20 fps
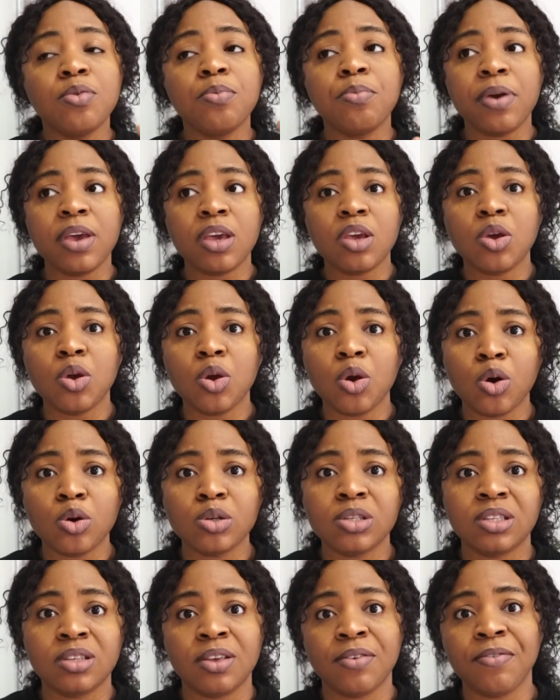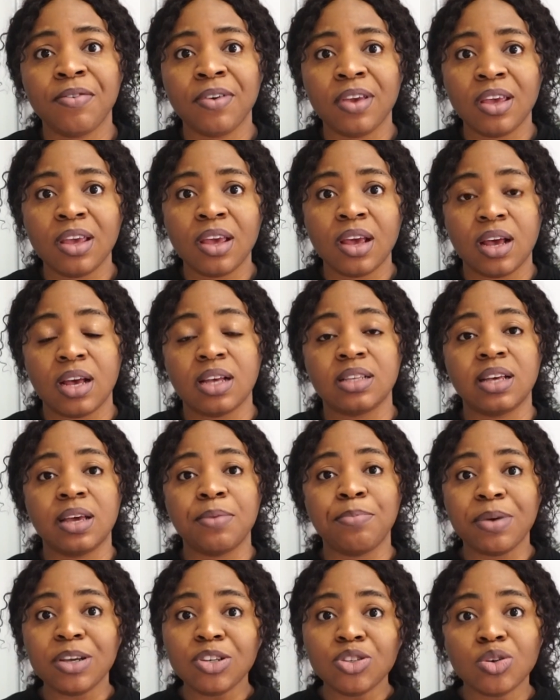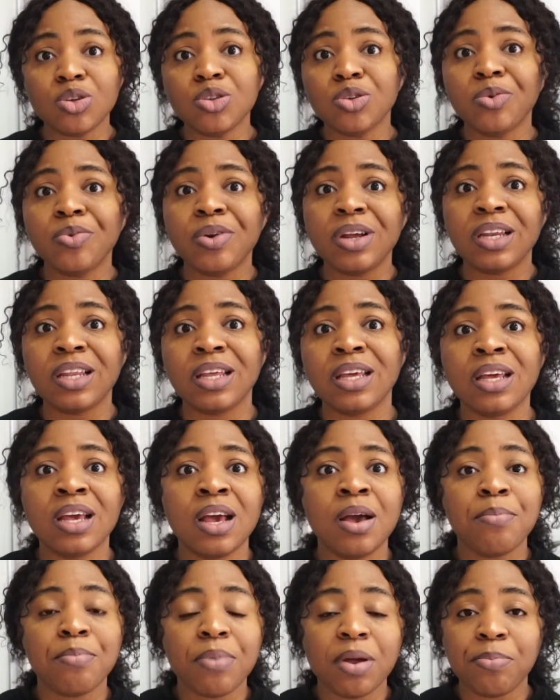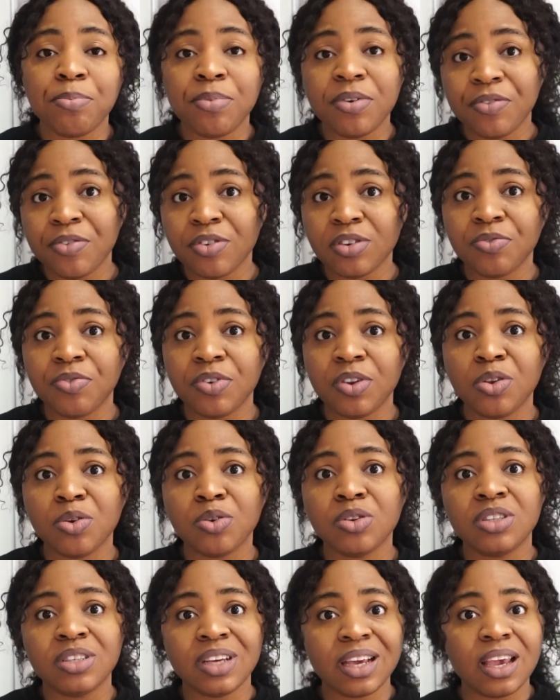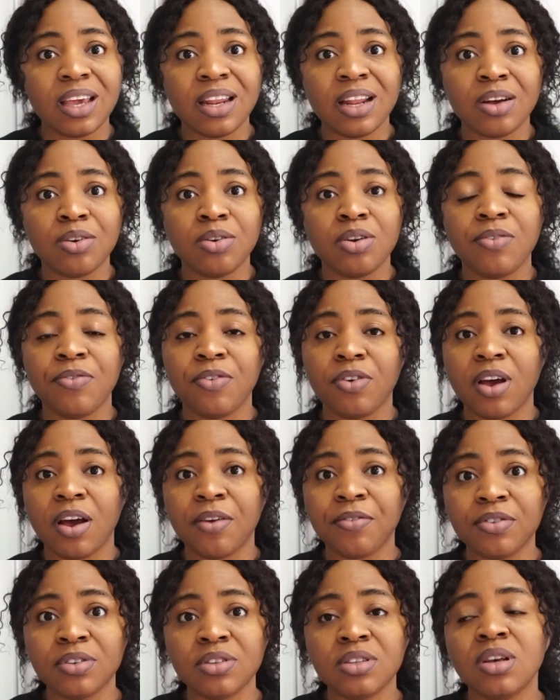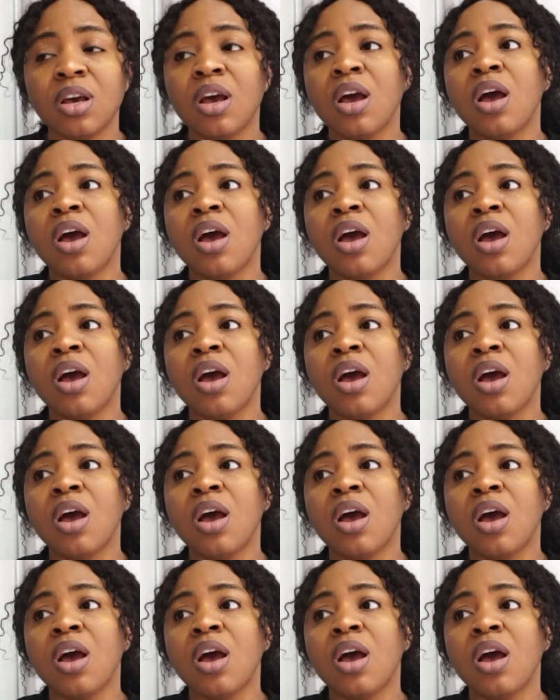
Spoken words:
to make your CV, as I mentioned already my previous video, check it out if you haven't.